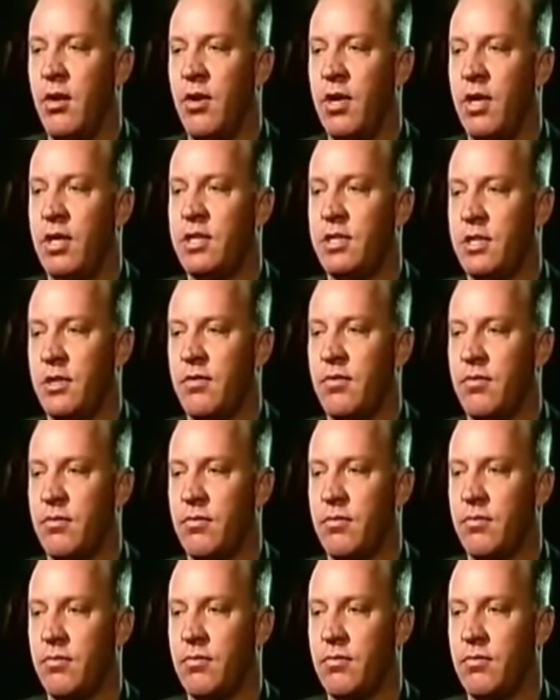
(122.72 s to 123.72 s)
England
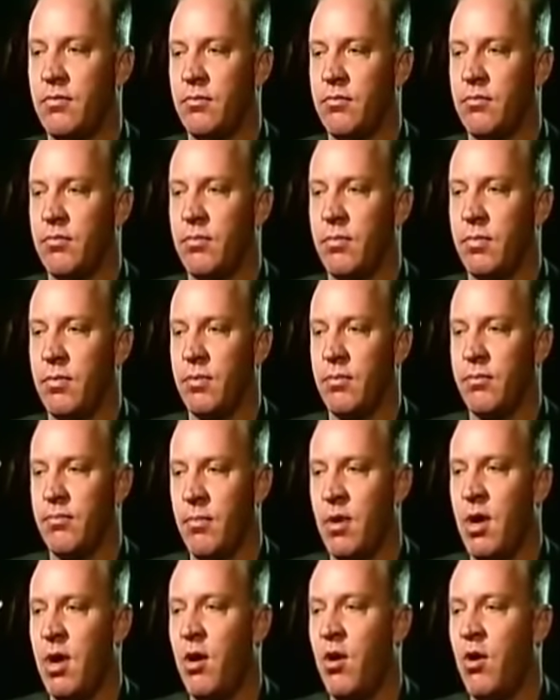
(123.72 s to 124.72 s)
is
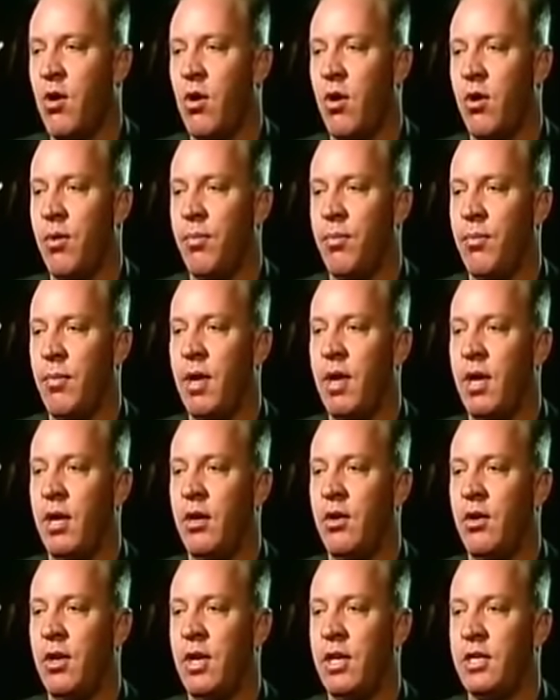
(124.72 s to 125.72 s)
my art,
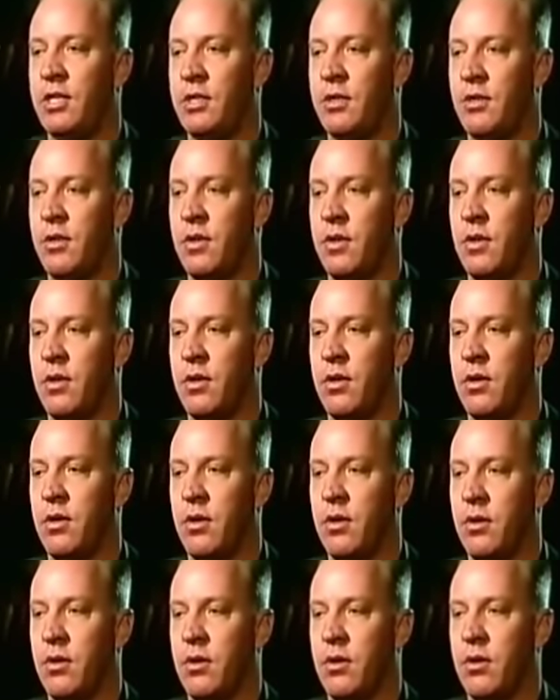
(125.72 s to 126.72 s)
and England is
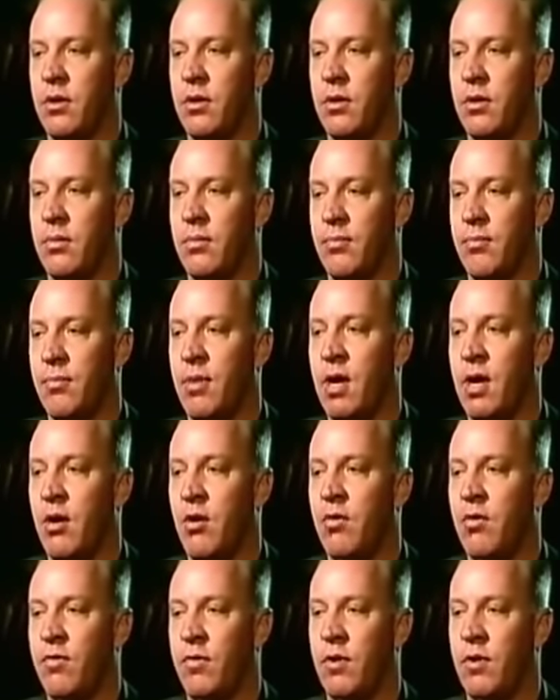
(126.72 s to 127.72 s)

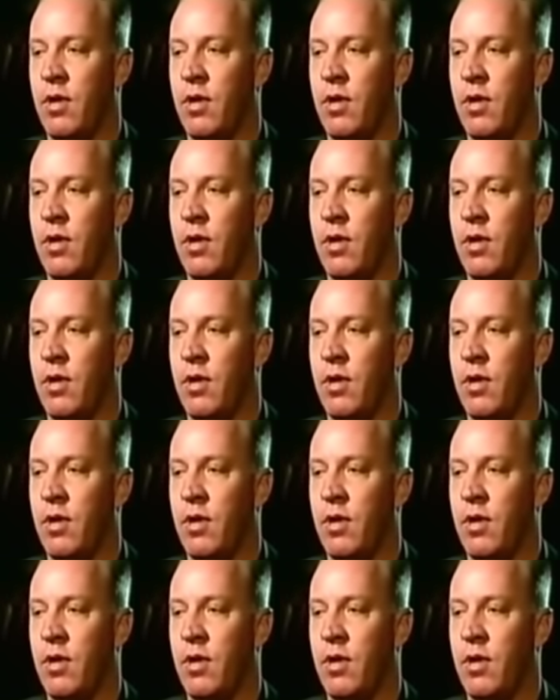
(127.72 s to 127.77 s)
my